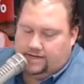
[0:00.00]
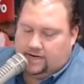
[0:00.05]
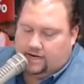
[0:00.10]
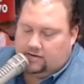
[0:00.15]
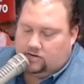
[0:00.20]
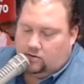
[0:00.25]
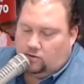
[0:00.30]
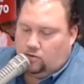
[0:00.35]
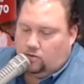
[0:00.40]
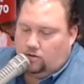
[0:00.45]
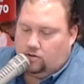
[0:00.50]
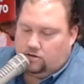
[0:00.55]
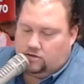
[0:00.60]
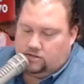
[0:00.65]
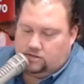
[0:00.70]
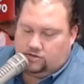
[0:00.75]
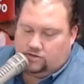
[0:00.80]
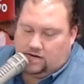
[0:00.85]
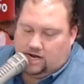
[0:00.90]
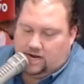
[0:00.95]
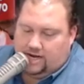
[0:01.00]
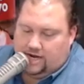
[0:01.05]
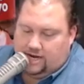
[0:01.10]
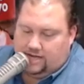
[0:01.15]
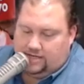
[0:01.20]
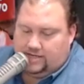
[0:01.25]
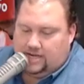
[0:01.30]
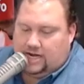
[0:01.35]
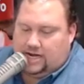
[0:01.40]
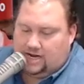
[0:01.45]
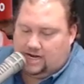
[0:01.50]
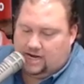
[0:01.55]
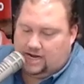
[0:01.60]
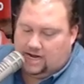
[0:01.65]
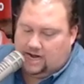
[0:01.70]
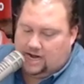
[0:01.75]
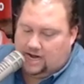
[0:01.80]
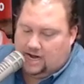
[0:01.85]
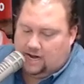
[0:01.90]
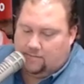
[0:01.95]

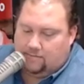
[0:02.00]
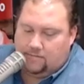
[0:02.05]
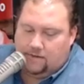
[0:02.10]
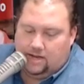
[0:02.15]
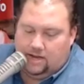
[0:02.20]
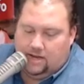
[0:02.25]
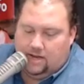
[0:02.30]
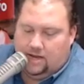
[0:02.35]
drwernerandrade.com